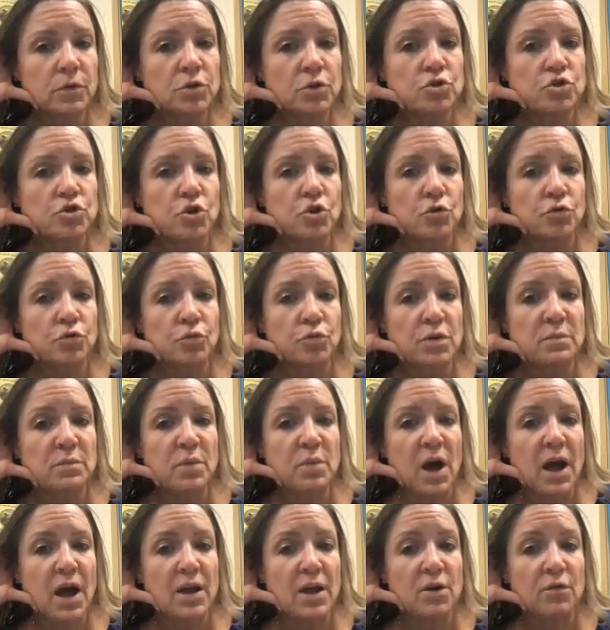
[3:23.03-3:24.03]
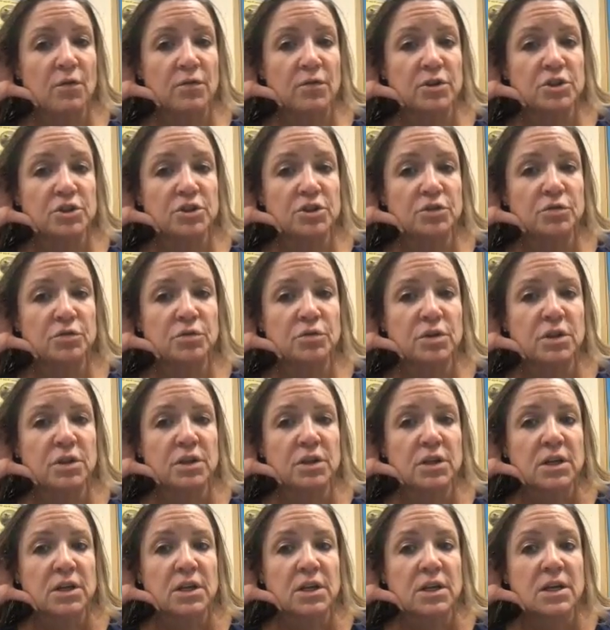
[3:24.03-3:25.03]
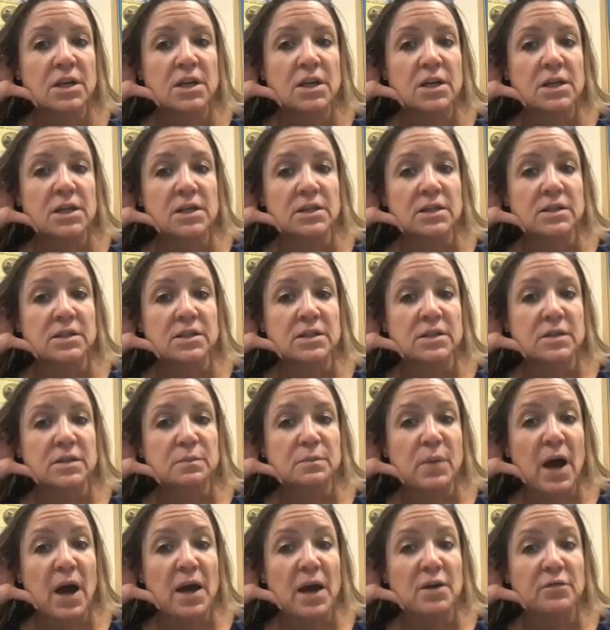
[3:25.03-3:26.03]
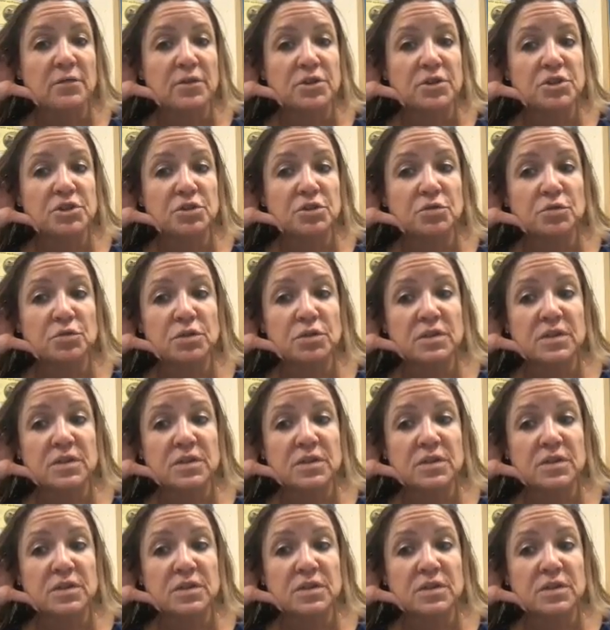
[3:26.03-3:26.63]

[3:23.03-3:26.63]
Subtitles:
So 3 pi over 2. This is pi over 2,